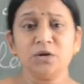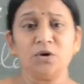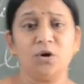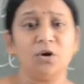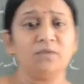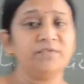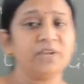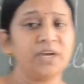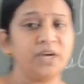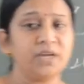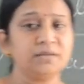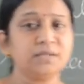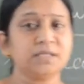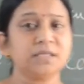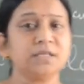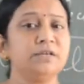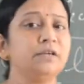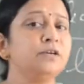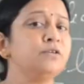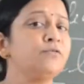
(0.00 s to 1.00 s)
of the
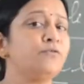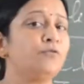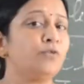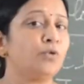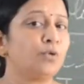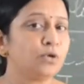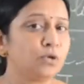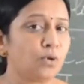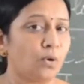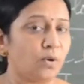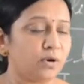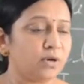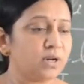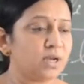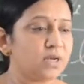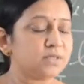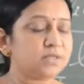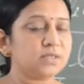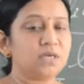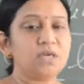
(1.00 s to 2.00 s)
incident photon
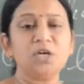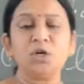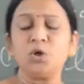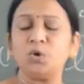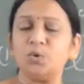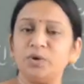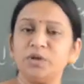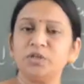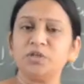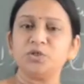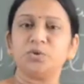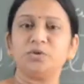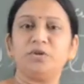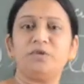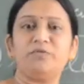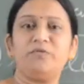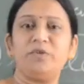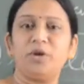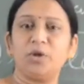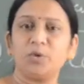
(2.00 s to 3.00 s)
is equal to
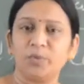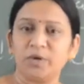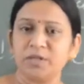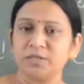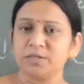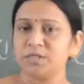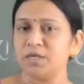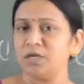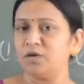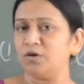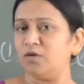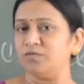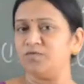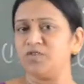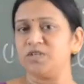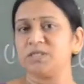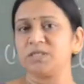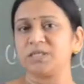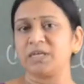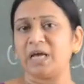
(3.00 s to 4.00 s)
the frequency of
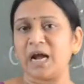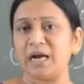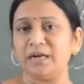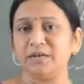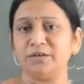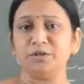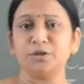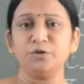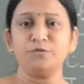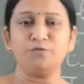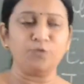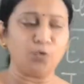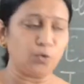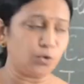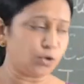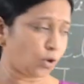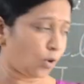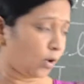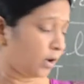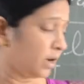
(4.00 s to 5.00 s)
the scattered
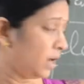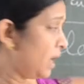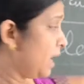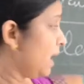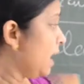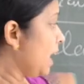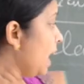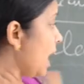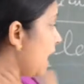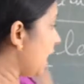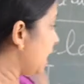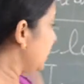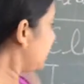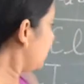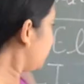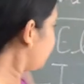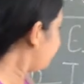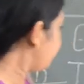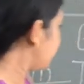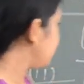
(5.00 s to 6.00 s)
photon. And
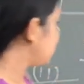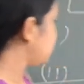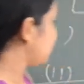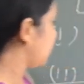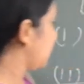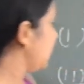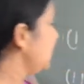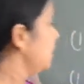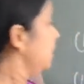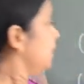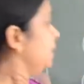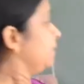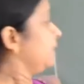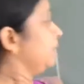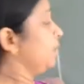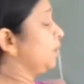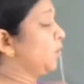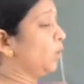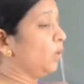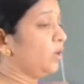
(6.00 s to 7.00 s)
if we say
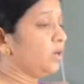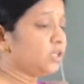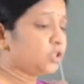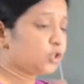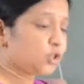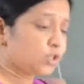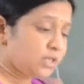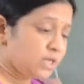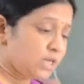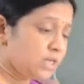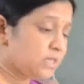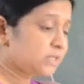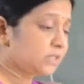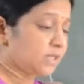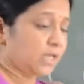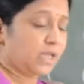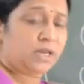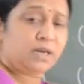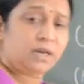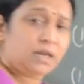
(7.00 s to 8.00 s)
that the collision
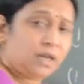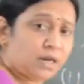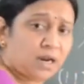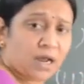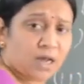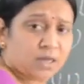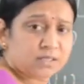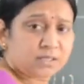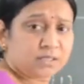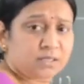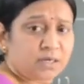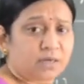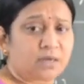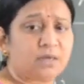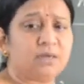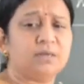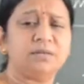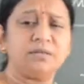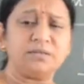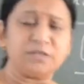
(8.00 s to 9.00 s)
is
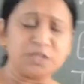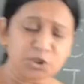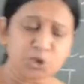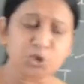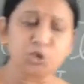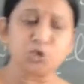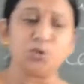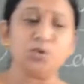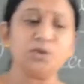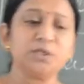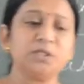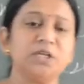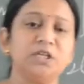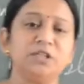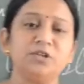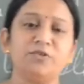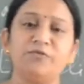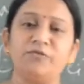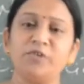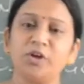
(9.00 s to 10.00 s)
inelastic, this shows
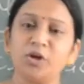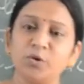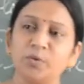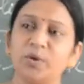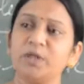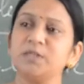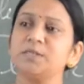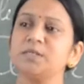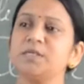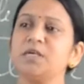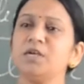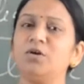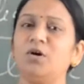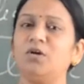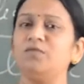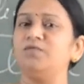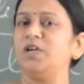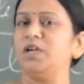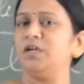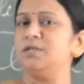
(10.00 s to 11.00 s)
that the frequency
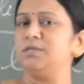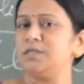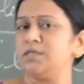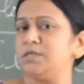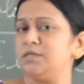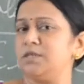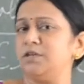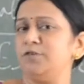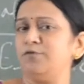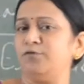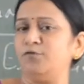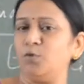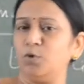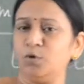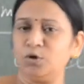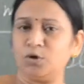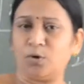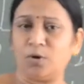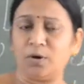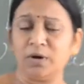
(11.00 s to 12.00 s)
of the incident
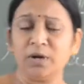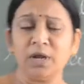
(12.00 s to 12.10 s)
photon